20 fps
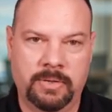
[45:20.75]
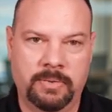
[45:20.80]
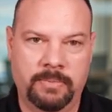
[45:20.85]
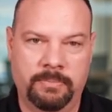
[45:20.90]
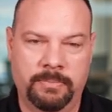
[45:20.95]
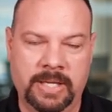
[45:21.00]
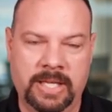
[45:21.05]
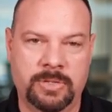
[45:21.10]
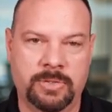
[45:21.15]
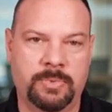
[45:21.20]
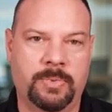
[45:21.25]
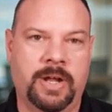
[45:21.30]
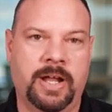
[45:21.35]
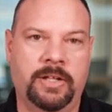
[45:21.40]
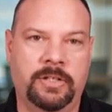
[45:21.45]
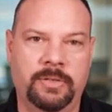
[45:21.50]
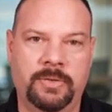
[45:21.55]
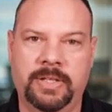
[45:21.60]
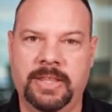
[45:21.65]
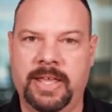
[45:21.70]
because we're not
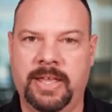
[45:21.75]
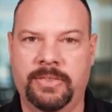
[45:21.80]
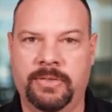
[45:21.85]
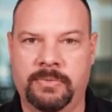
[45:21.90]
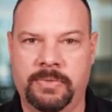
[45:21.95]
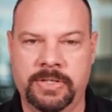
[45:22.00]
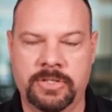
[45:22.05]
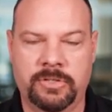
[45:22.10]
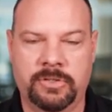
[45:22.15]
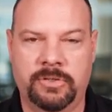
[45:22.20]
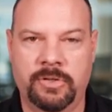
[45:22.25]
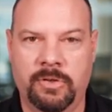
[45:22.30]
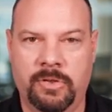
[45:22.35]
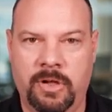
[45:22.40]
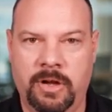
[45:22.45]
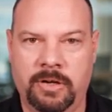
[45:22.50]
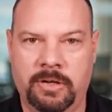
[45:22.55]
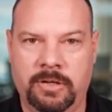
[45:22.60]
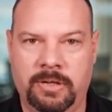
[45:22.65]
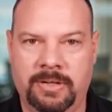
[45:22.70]
doing that, the risk no
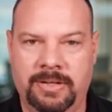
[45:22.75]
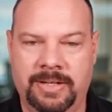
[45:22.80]
longer